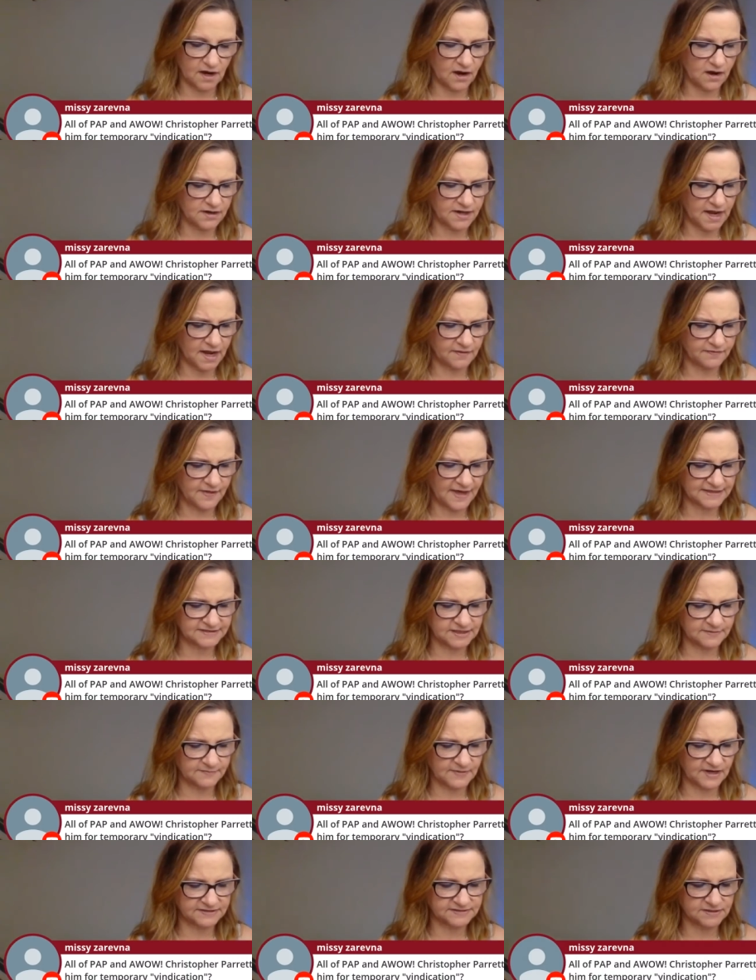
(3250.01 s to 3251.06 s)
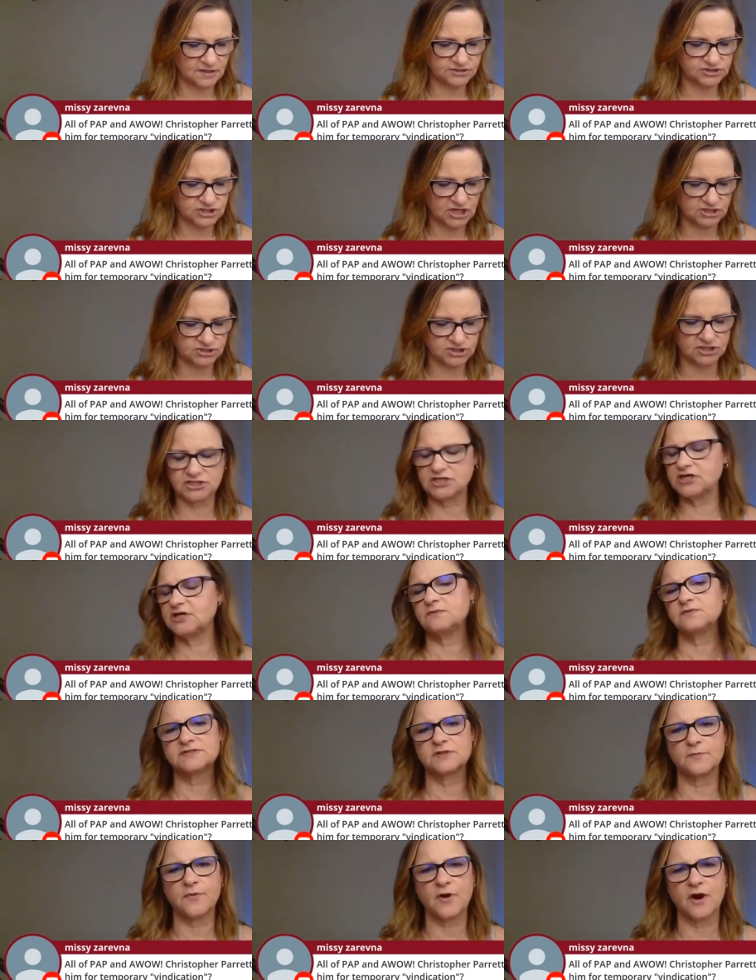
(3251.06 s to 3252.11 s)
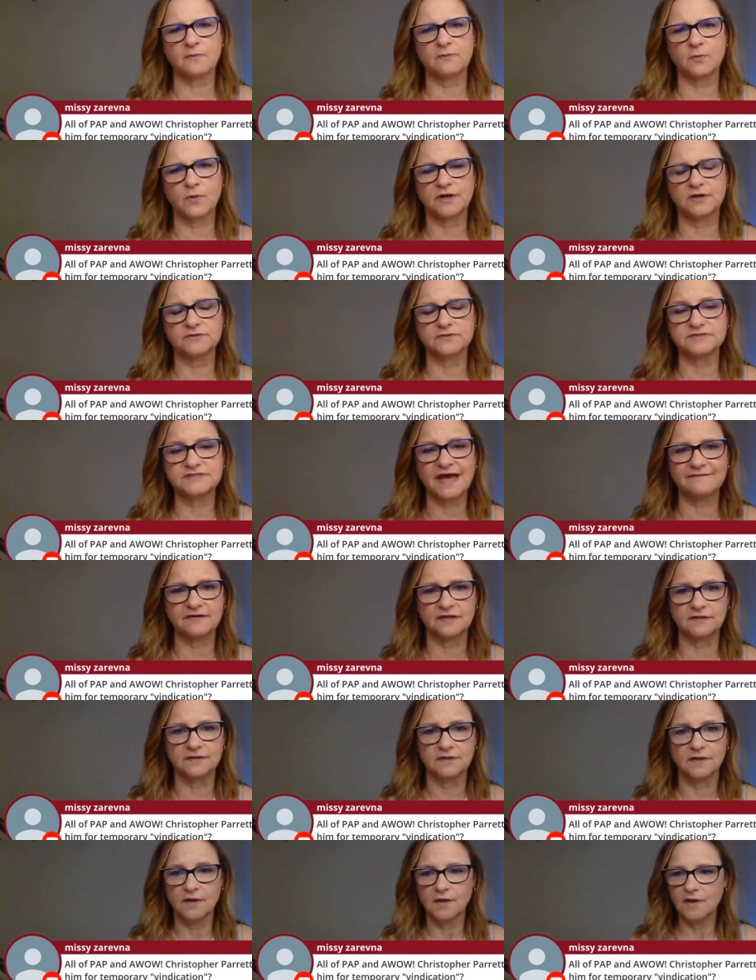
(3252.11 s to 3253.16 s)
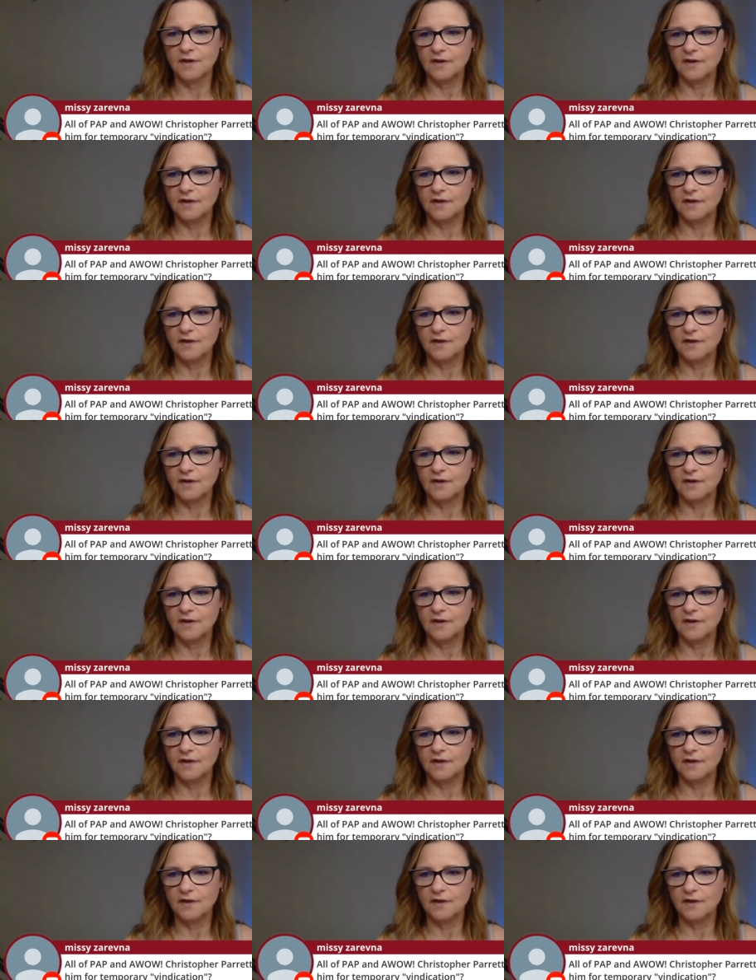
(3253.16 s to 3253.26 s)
oh yeah, the last time I saw JJ, he was in apartment 107.